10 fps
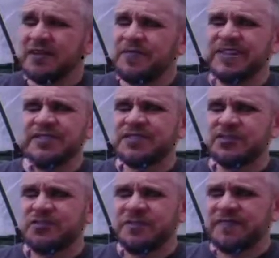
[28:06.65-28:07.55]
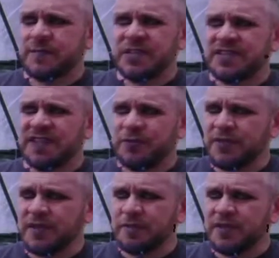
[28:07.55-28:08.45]
the Institute of Feminist
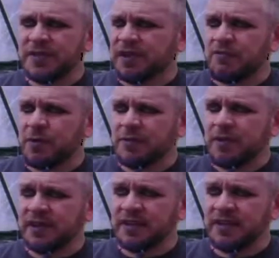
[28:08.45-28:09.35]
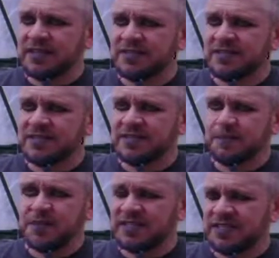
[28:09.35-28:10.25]
Psychotherapy that everybody recognizes is the
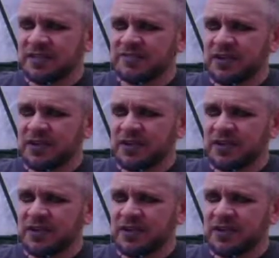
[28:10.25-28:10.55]
place that gives